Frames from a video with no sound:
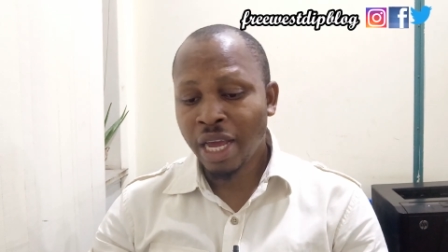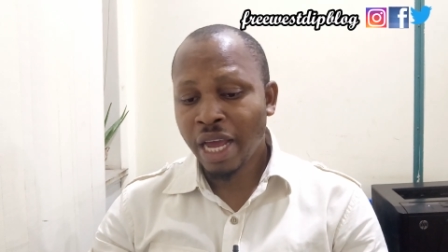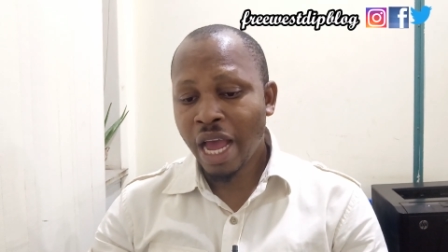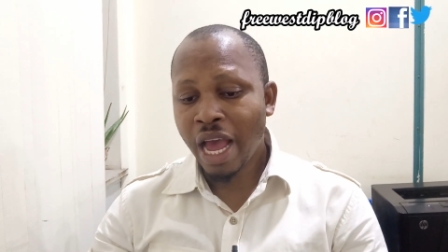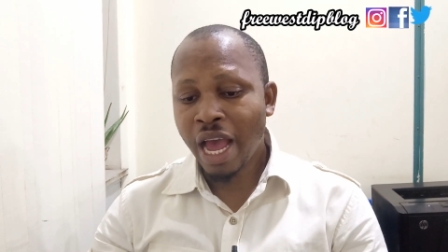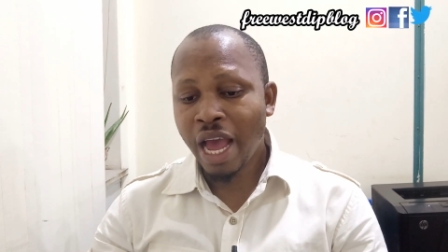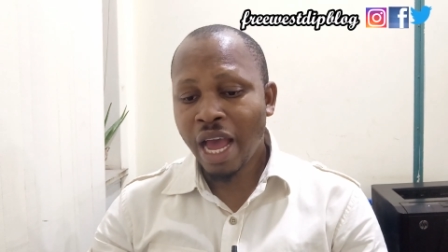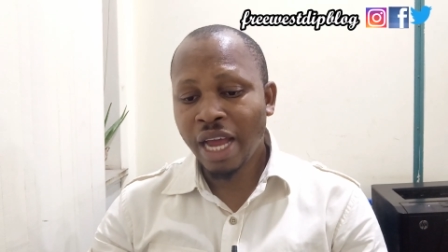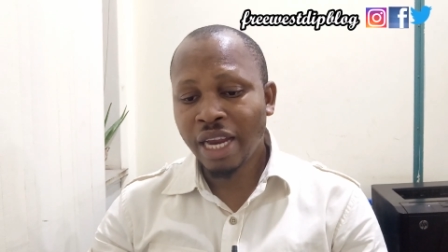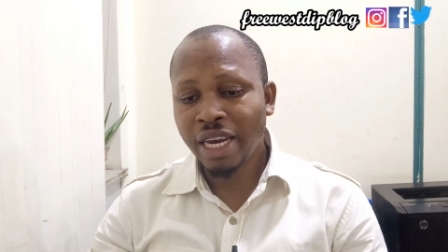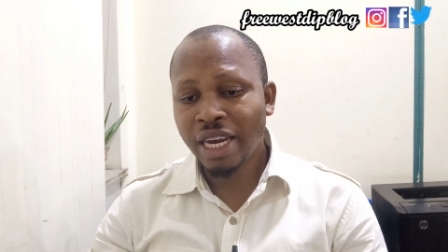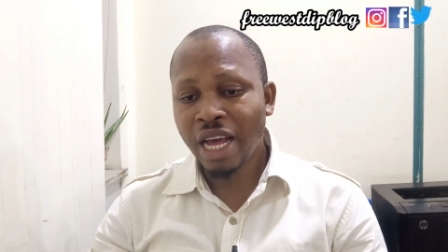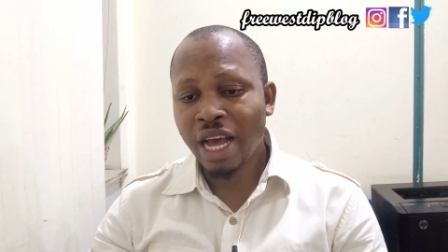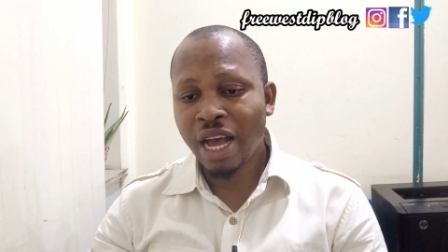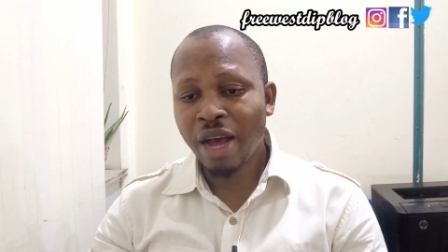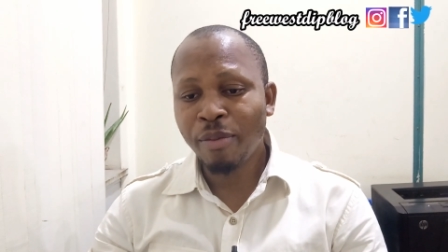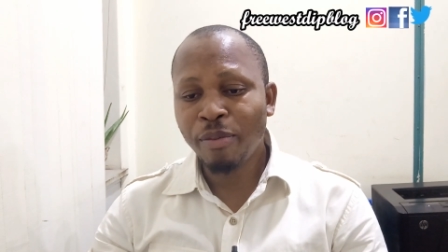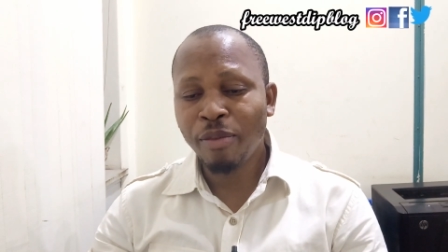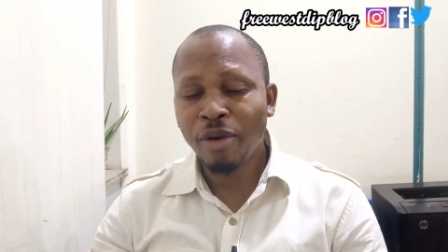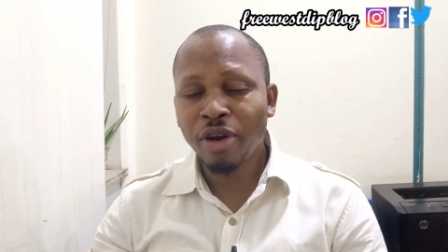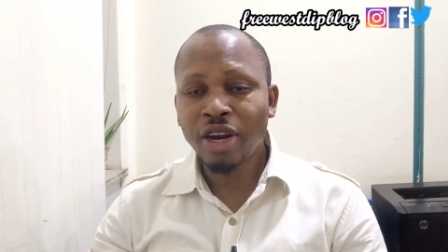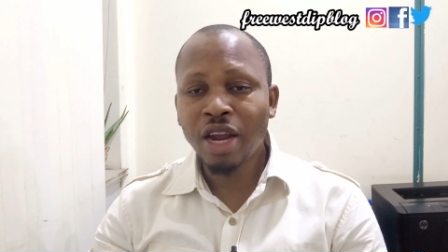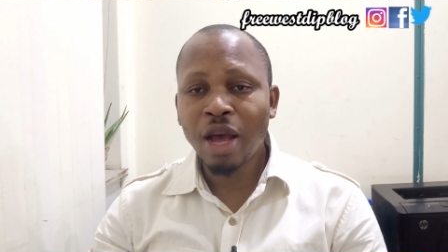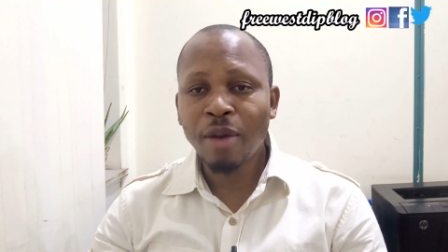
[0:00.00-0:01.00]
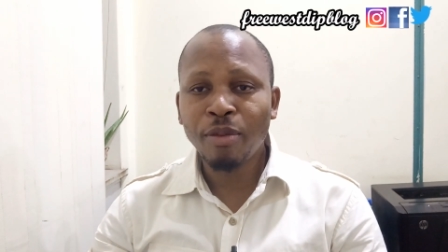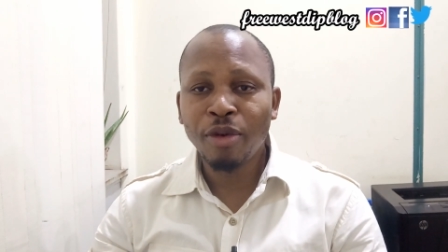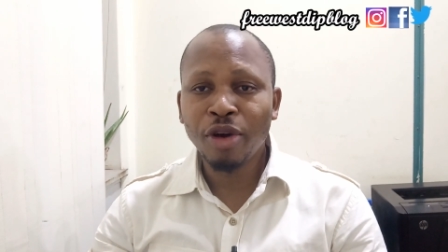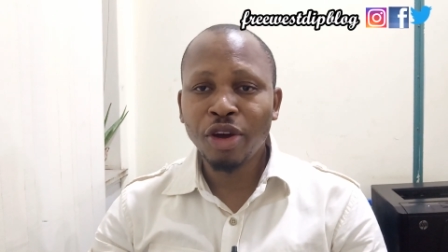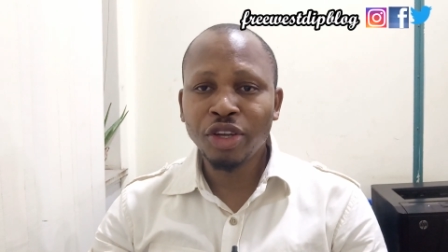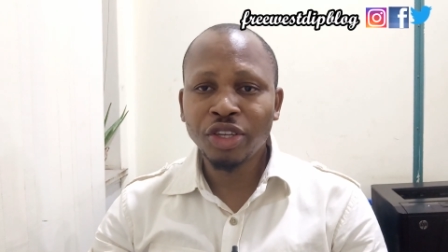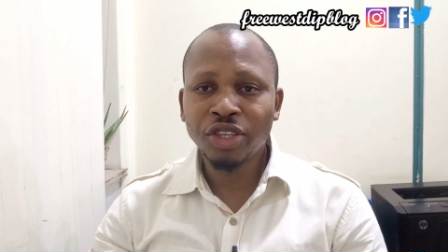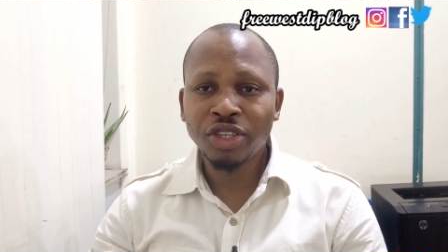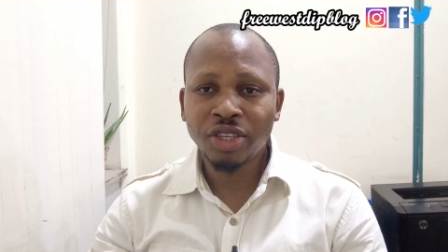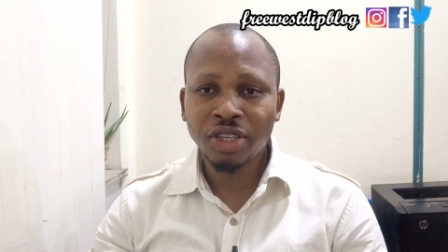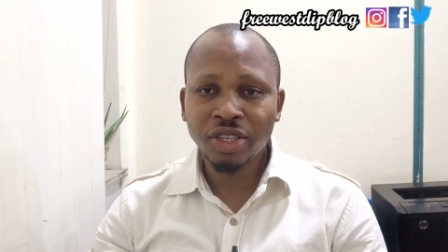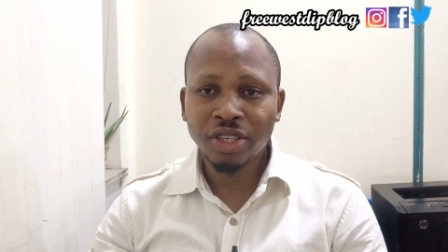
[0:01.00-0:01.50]
And Burna
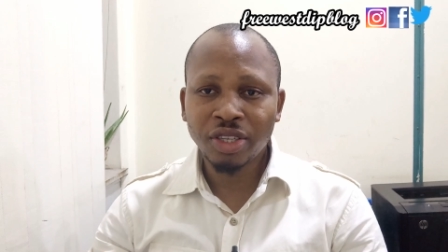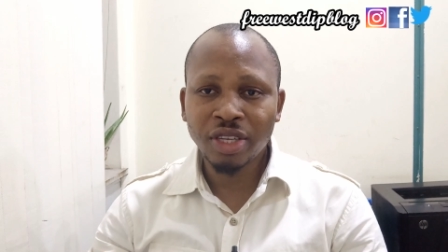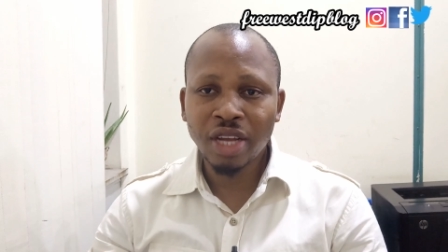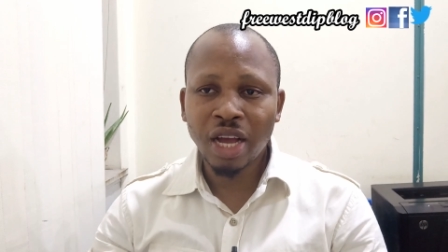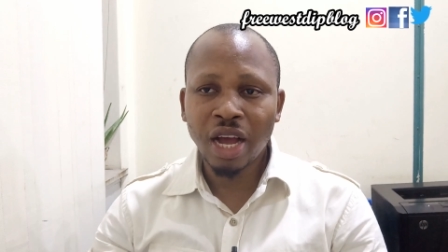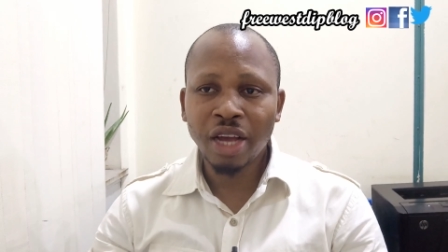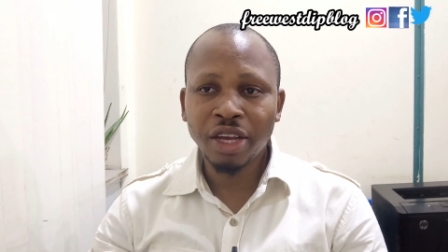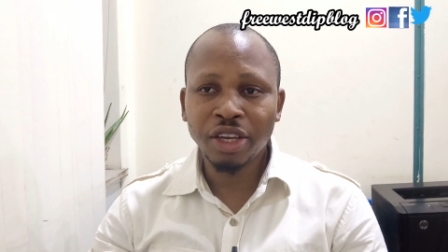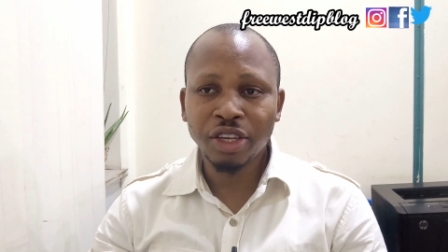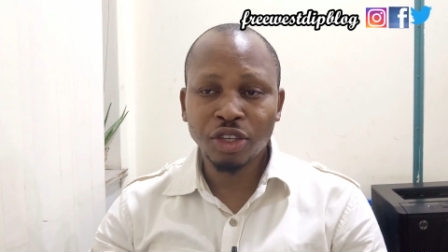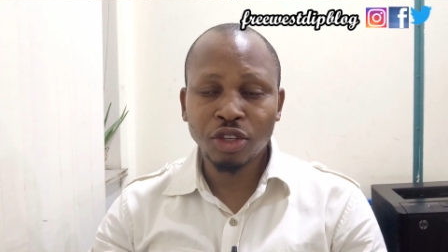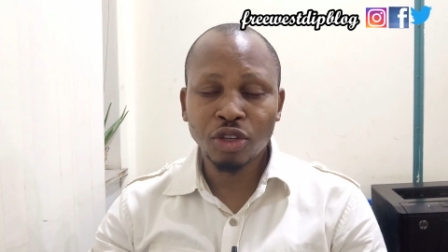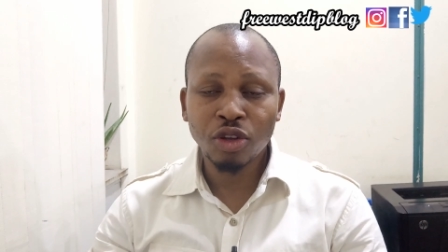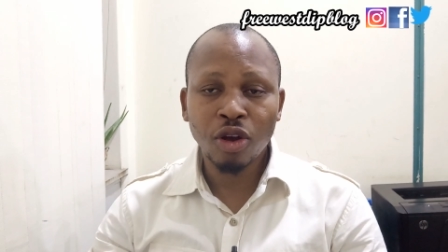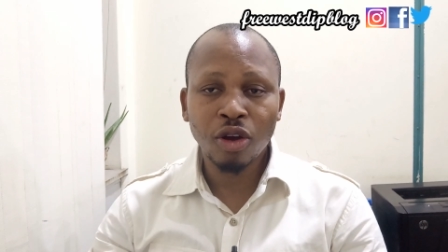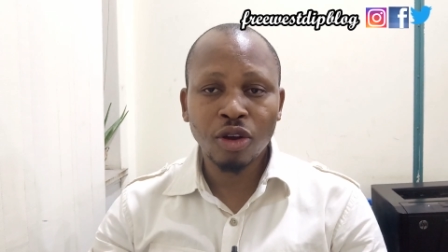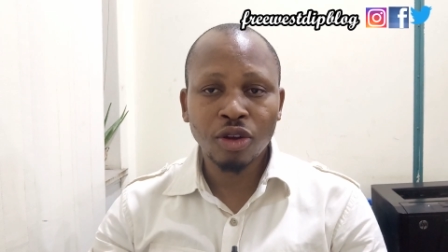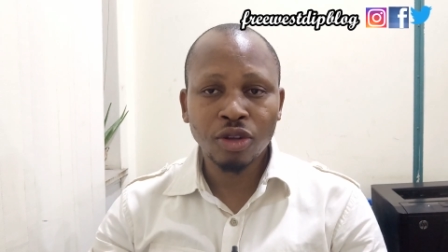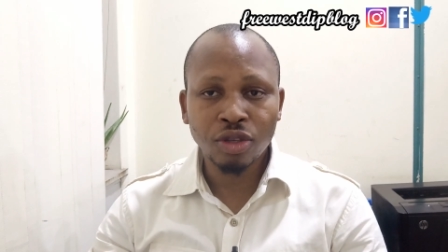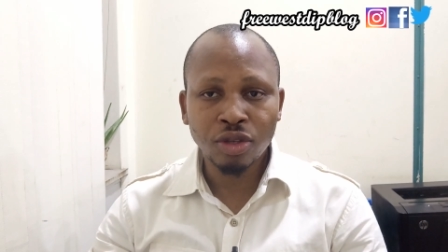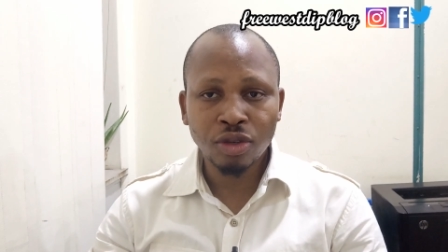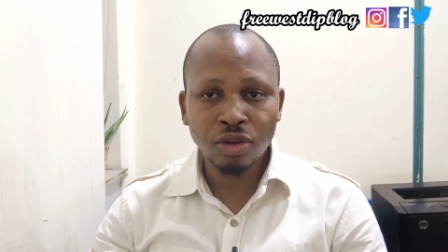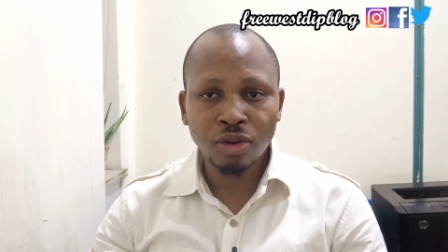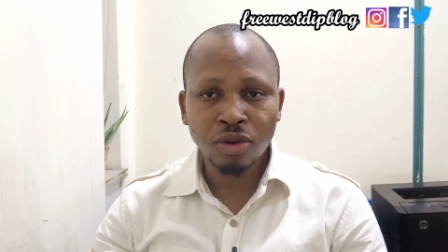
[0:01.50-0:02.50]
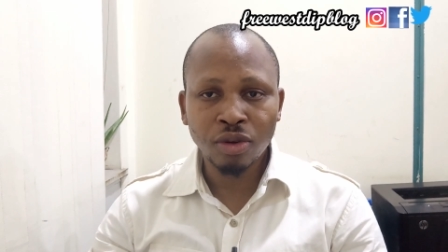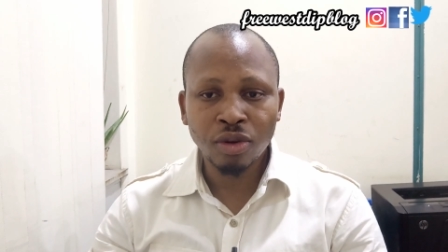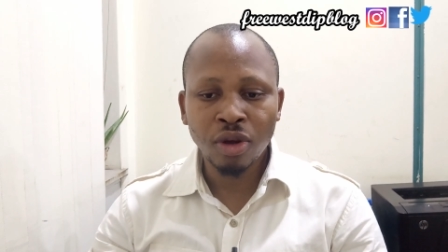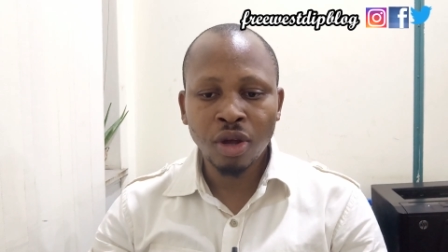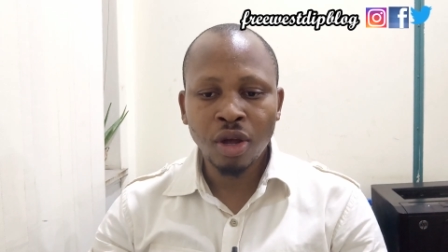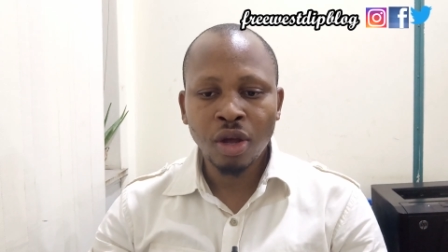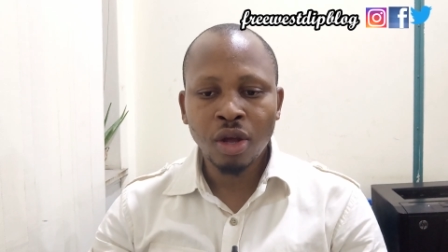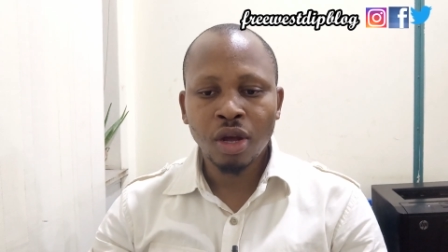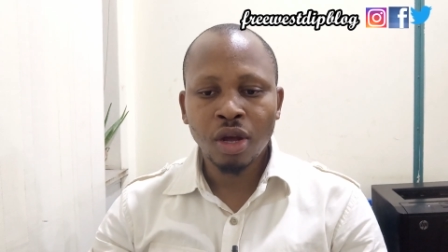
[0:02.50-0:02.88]
Boy's sister is also